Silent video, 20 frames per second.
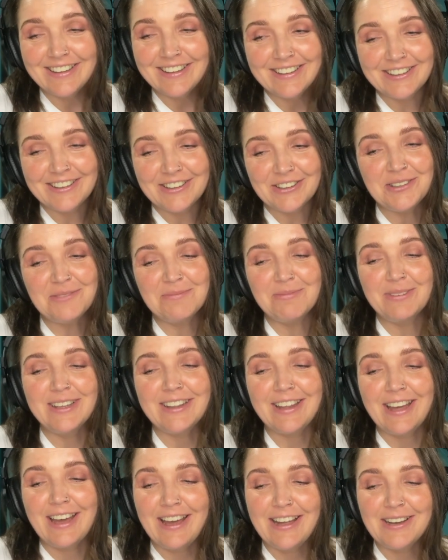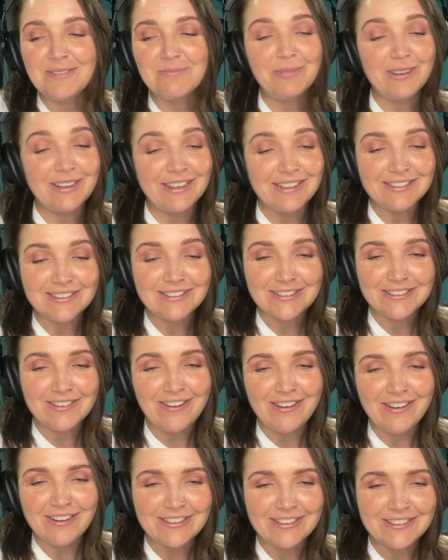could be that, but it's
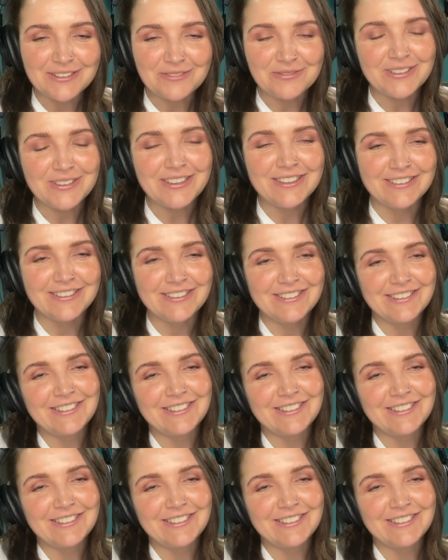not. It's real.